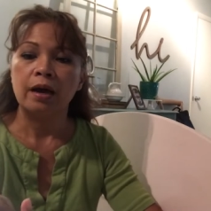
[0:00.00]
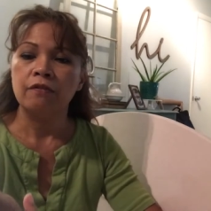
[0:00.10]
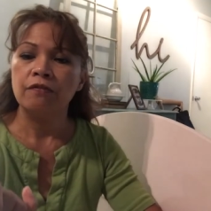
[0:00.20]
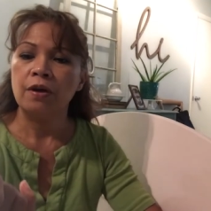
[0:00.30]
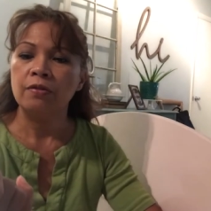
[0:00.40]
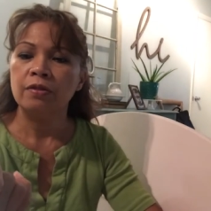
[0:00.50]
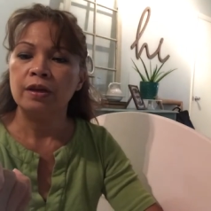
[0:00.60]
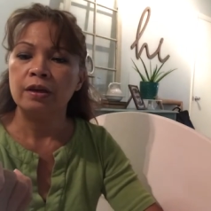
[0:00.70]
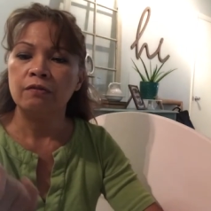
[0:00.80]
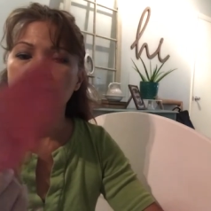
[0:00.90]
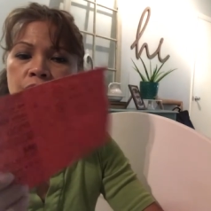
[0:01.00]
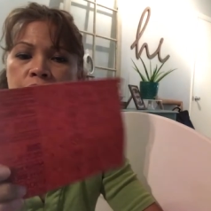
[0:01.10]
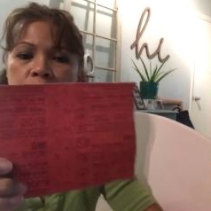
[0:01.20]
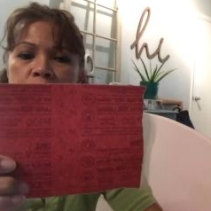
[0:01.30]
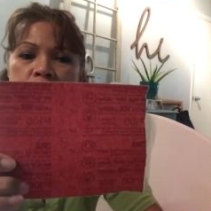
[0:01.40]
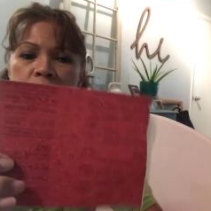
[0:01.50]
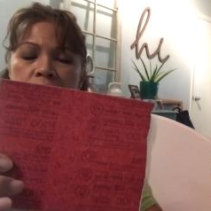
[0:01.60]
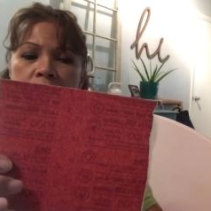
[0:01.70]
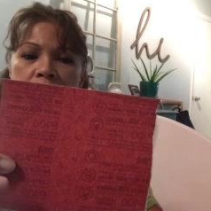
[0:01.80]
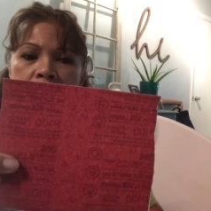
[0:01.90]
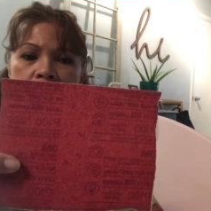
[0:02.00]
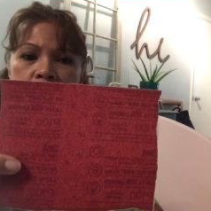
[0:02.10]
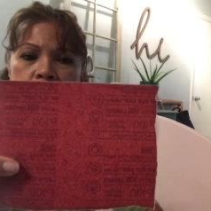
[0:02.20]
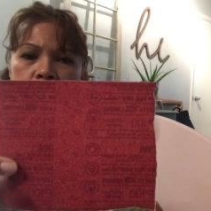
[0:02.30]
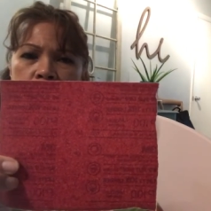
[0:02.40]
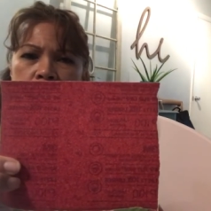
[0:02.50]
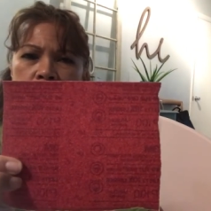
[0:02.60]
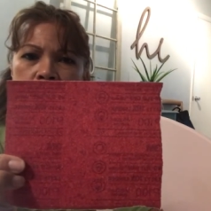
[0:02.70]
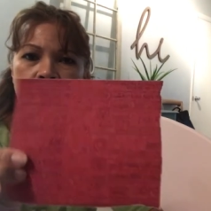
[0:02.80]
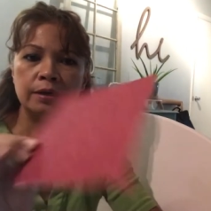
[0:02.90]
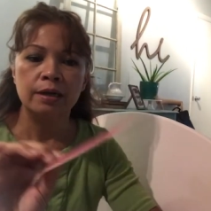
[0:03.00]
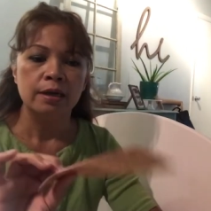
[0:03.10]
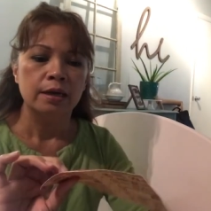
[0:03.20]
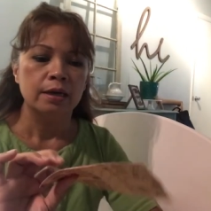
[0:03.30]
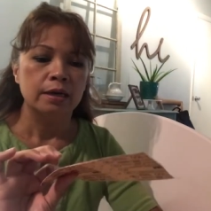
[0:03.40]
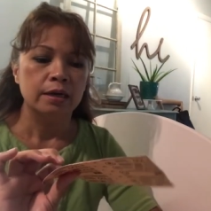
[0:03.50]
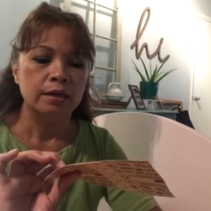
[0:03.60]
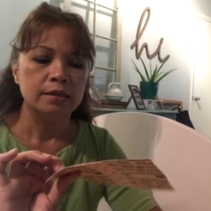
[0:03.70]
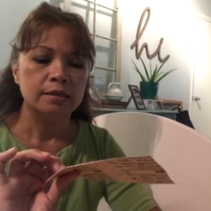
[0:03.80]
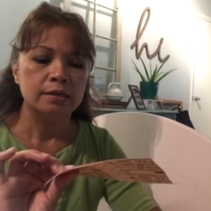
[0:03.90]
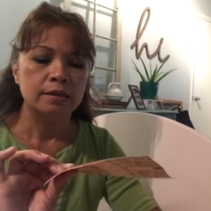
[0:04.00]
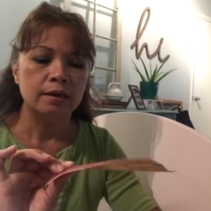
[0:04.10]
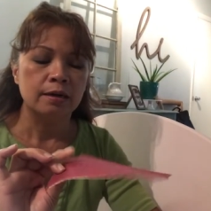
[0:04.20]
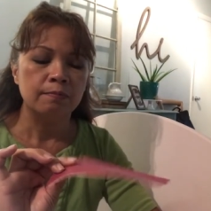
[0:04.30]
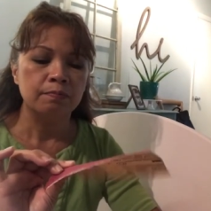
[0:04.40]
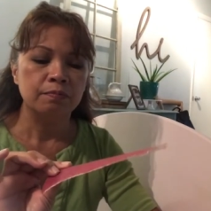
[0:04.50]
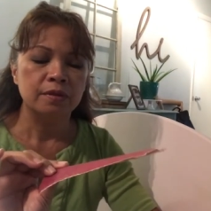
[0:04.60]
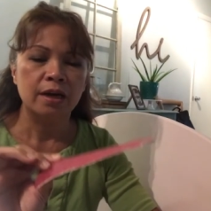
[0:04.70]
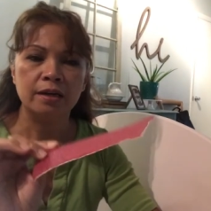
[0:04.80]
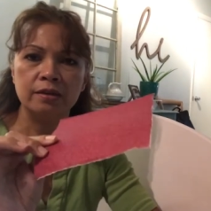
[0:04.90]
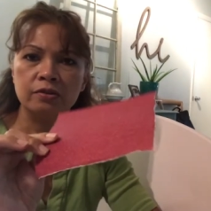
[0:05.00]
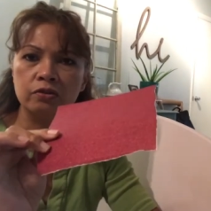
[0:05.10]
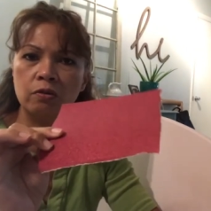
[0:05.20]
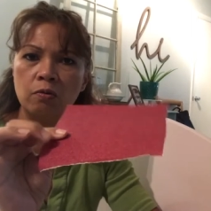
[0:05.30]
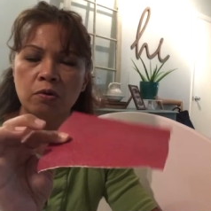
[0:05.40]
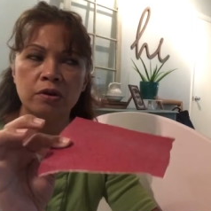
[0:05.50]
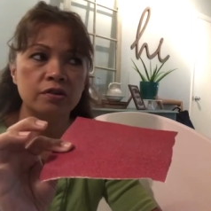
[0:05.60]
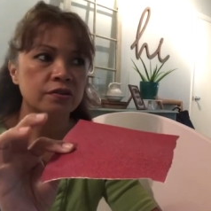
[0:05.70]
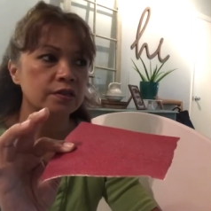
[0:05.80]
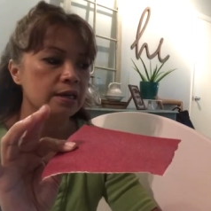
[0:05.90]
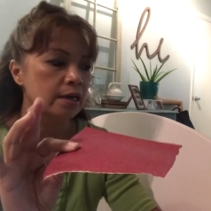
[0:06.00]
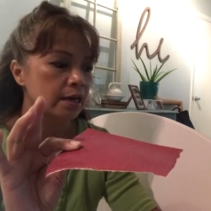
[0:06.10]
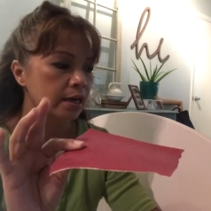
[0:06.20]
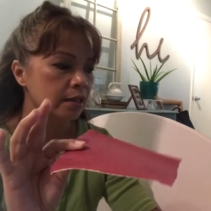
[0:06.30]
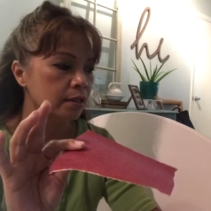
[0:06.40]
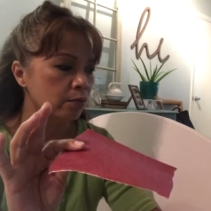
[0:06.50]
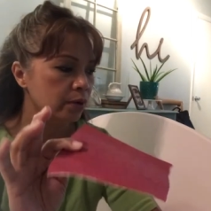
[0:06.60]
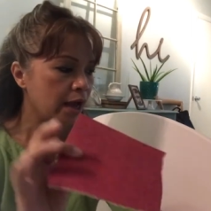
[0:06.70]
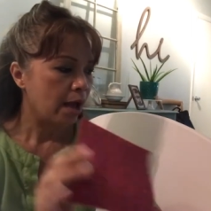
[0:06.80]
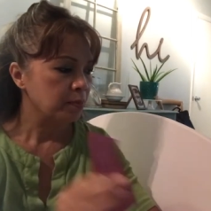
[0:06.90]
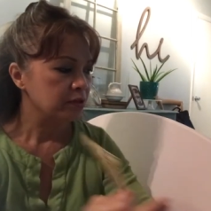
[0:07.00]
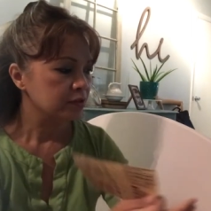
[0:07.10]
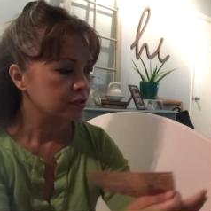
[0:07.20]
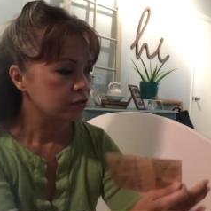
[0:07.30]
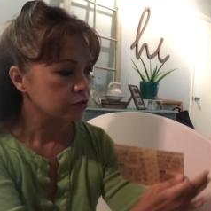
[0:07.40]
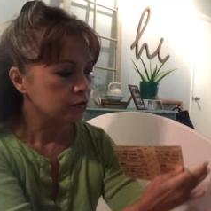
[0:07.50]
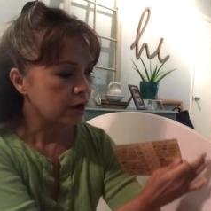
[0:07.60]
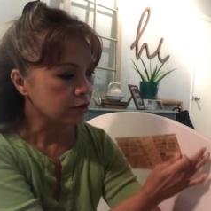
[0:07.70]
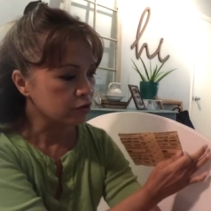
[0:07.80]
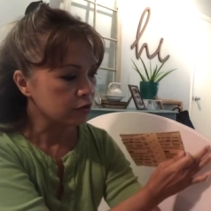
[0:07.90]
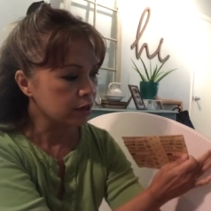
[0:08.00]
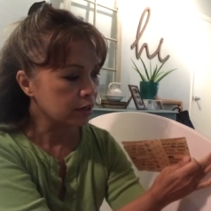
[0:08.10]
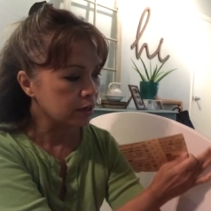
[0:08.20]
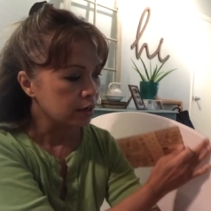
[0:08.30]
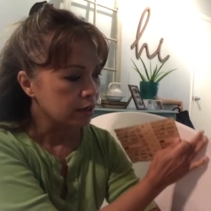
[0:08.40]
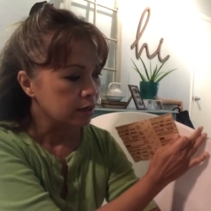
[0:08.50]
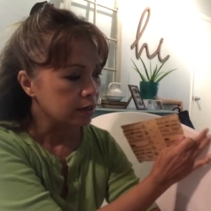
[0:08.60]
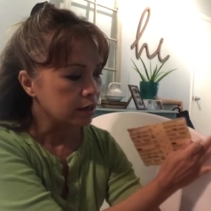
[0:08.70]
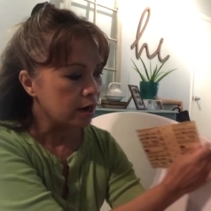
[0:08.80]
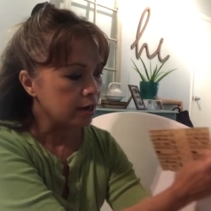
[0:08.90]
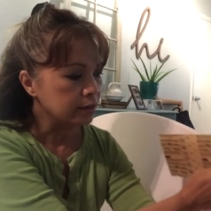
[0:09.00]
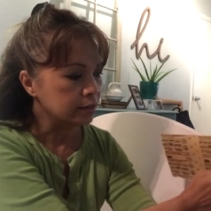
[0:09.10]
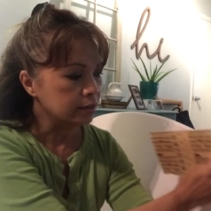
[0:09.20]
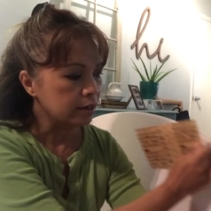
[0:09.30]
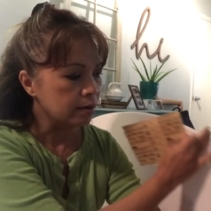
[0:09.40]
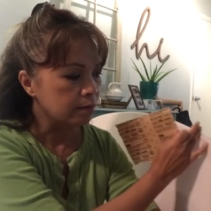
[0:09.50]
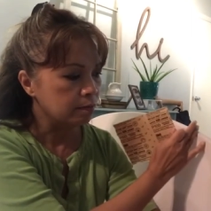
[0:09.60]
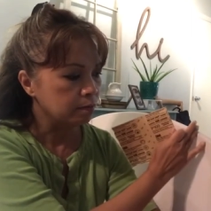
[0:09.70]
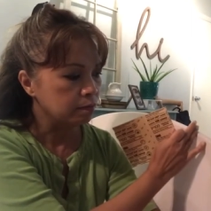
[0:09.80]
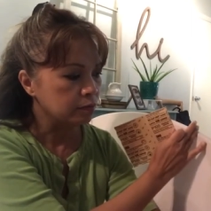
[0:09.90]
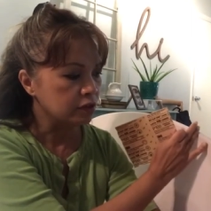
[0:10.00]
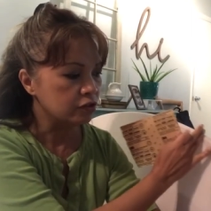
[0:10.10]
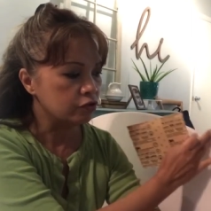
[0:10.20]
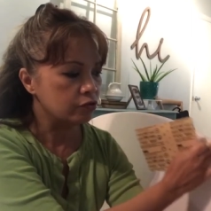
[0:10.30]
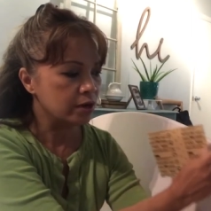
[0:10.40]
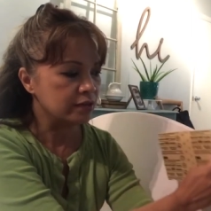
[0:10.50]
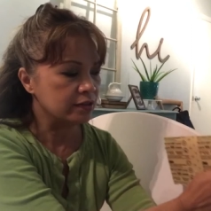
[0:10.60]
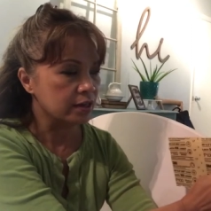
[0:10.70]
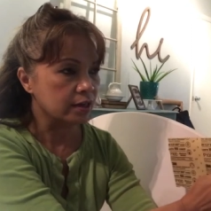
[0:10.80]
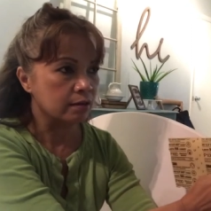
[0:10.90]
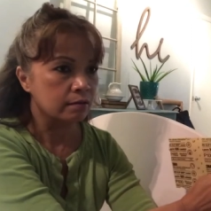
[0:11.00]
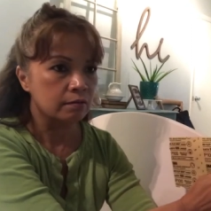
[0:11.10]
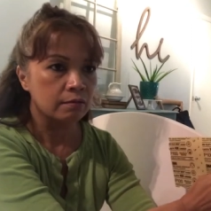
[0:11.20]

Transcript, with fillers: I found that if you use like the 200, it's um, not as coarse. And then what happens is you're actually not um, distressing